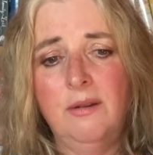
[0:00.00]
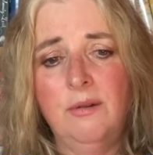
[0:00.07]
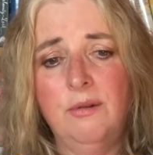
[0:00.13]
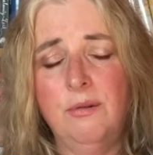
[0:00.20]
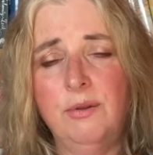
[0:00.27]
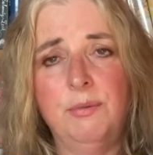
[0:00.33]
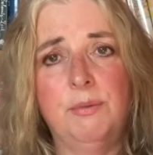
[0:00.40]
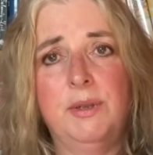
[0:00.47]

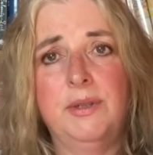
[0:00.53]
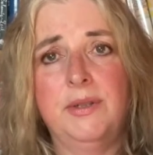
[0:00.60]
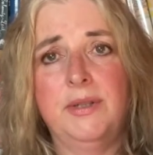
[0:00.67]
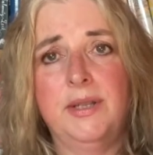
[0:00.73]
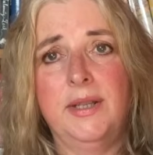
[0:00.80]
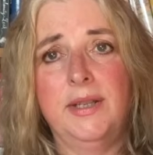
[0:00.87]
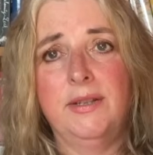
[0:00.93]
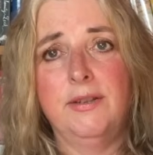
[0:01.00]
All the world is
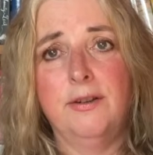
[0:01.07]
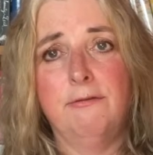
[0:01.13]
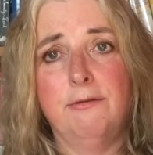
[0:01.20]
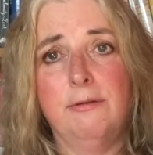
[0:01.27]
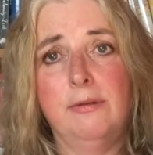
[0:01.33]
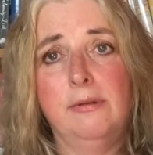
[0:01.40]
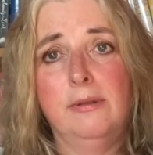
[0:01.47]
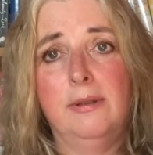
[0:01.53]
in this
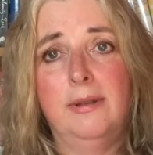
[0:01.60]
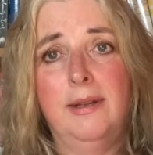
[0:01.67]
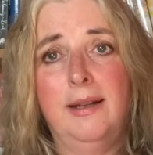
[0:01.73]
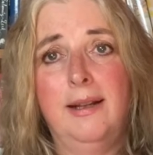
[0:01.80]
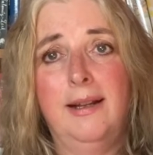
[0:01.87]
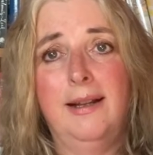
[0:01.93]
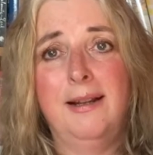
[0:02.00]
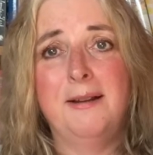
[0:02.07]
novel.
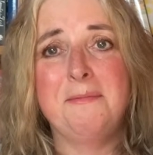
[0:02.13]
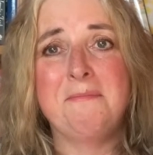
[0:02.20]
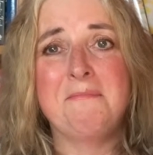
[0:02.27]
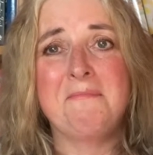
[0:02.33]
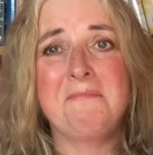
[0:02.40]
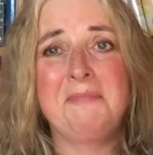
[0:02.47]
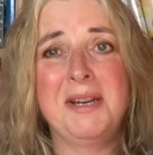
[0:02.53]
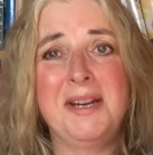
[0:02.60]

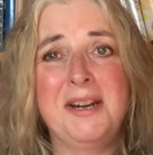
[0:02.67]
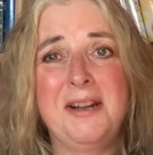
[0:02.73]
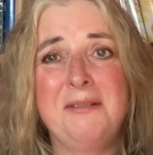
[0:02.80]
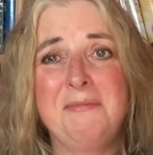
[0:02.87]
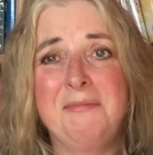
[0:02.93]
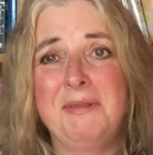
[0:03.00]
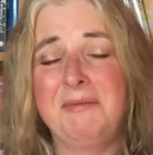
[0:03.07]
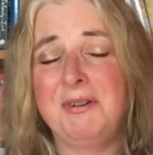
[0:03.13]
You
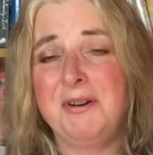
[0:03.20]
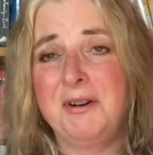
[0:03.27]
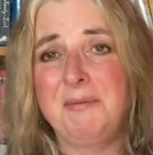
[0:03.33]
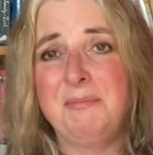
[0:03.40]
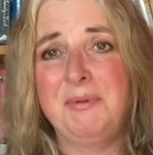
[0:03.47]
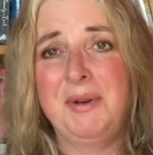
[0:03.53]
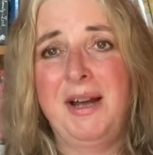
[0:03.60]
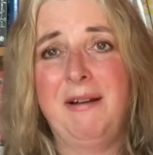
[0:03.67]
know, we've got
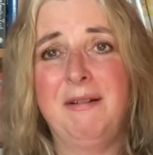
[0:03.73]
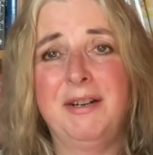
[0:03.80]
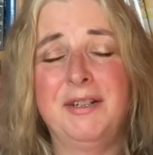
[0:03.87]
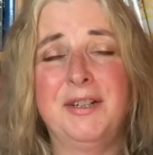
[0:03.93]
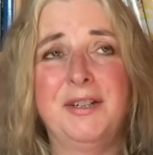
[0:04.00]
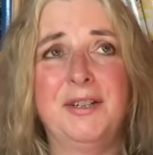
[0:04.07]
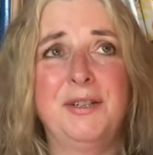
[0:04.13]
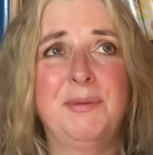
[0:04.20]
humble
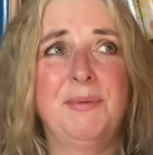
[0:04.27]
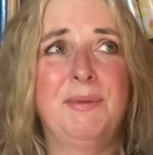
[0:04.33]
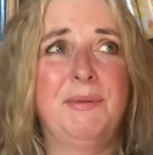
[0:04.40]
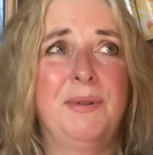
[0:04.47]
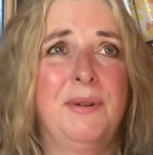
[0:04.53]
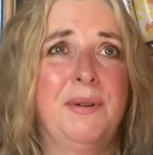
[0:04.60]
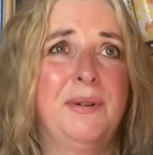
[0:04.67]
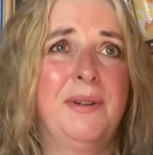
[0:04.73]
characters, we've
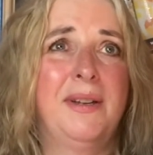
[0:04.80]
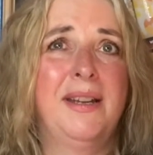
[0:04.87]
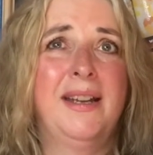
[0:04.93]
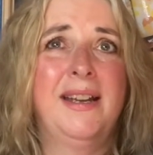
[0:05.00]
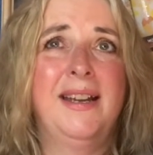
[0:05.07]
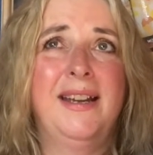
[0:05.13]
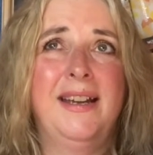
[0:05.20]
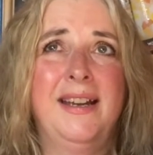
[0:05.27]
got
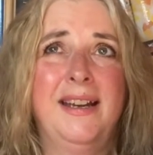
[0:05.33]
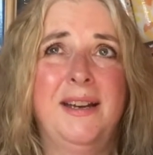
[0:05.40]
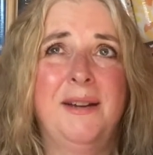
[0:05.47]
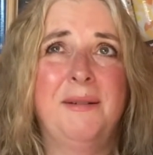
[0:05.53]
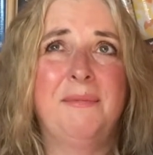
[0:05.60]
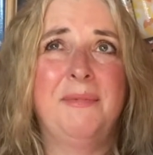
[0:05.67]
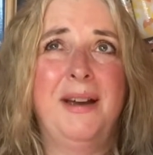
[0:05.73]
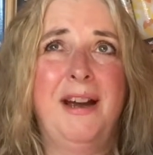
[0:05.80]

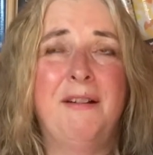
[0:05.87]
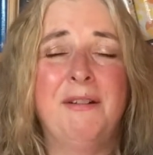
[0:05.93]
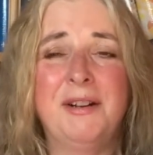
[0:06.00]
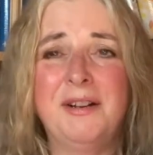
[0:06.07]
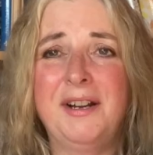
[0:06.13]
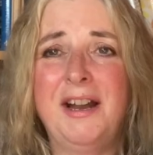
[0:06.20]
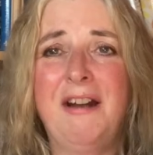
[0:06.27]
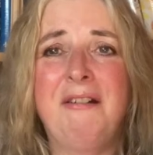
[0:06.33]

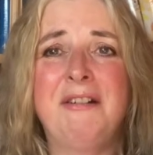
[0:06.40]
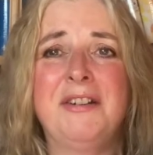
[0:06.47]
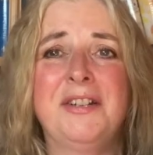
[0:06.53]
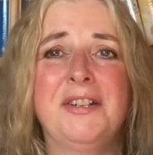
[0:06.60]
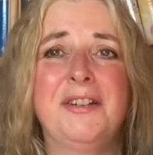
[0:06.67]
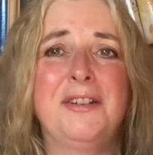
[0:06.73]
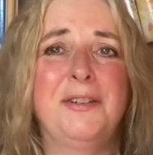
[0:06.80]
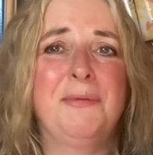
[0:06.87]
arrogant
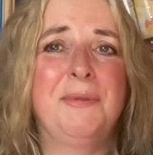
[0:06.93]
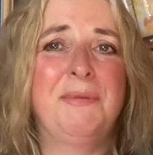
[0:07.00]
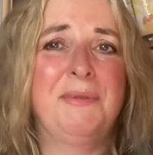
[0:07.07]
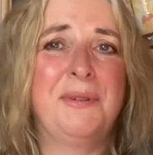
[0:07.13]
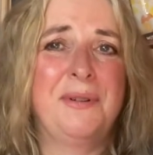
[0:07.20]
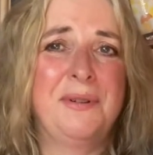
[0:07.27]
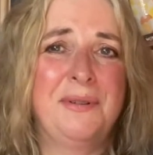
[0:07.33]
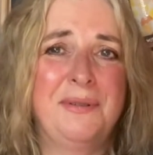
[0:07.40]
characters, we've
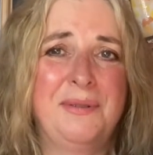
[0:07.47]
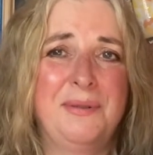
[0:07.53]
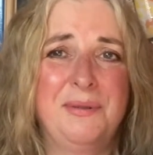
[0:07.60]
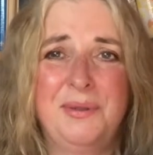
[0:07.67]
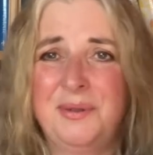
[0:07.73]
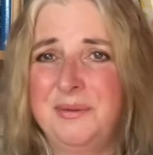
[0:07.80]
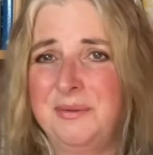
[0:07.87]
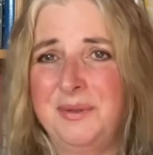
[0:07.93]
got all
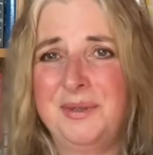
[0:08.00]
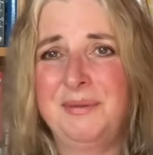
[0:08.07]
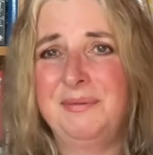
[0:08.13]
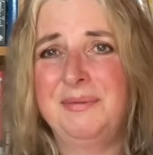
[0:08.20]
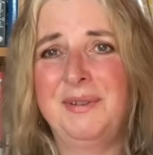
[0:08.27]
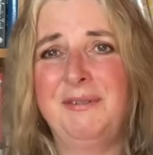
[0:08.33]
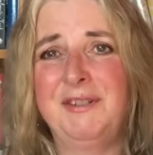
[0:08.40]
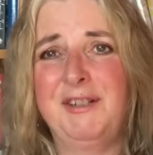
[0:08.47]
sorts
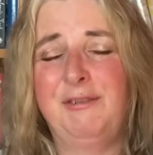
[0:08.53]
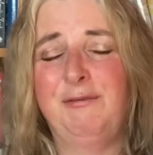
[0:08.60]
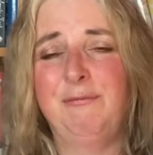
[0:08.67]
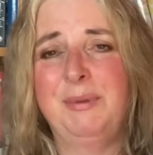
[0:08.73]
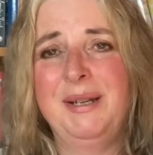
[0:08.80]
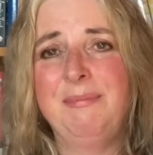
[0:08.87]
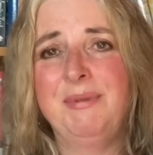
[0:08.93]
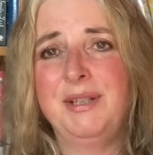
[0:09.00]
of
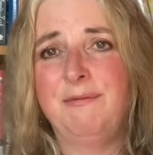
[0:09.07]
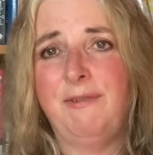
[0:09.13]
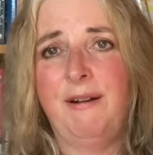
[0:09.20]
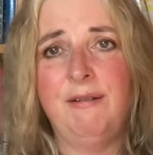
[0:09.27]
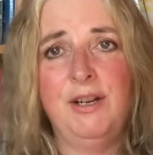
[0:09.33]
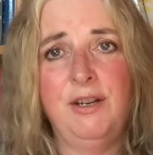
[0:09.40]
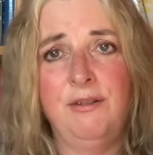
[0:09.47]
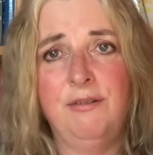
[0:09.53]
different people. It's
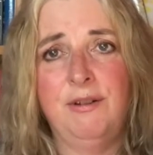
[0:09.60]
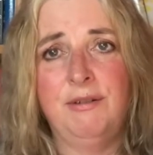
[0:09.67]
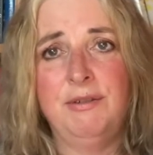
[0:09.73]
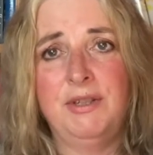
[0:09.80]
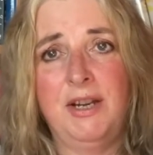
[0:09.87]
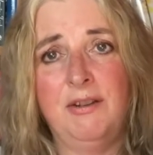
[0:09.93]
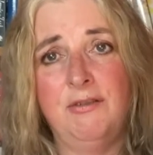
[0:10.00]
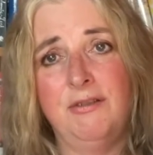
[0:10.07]
very
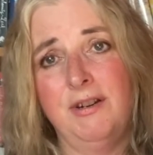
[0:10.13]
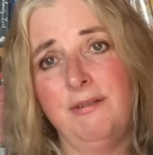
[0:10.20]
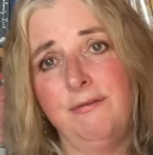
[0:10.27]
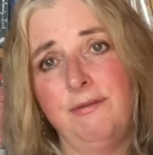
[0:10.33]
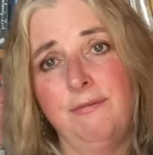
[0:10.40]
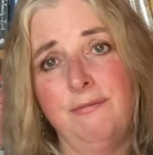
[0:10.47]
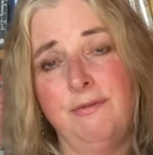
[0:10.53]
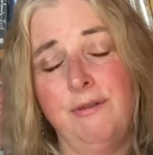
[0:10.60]
Eurocentric
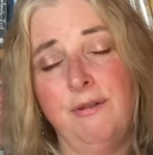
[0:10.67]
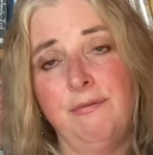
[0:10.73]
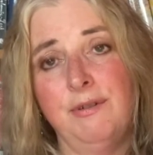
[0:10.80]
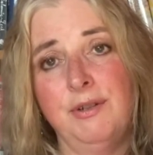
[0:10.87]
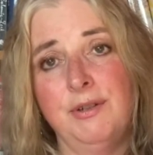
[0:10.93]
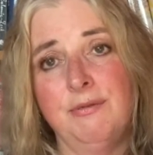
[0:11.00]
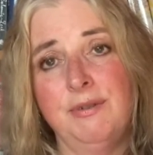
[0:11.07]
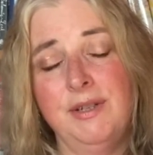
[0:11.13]
for
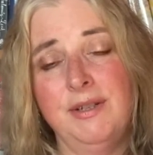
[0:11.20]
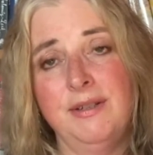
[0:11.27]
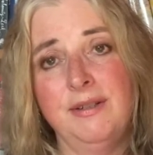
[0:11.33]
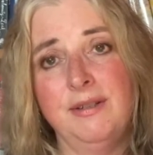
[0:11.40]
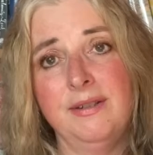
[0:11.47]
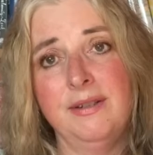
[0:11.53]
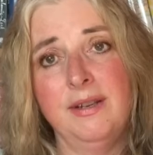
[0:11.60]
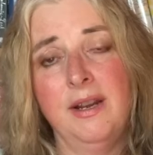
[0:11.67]
obvious
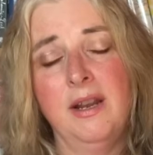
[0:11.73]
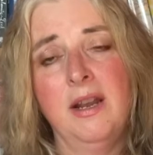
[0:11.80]
reasons.